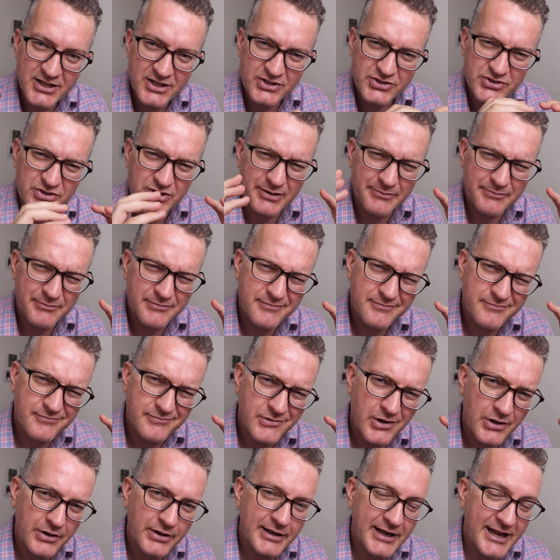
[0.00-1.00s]
So
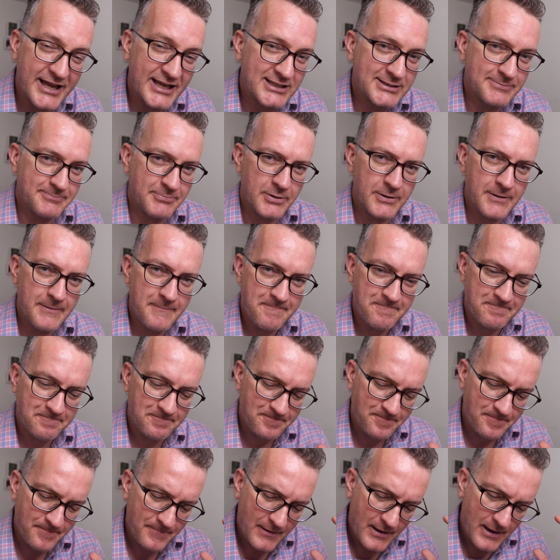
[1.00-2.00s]
I'm not an expert,
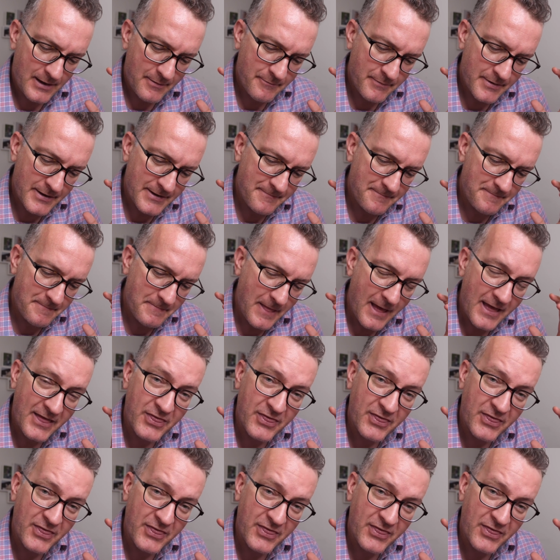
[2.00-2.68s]
but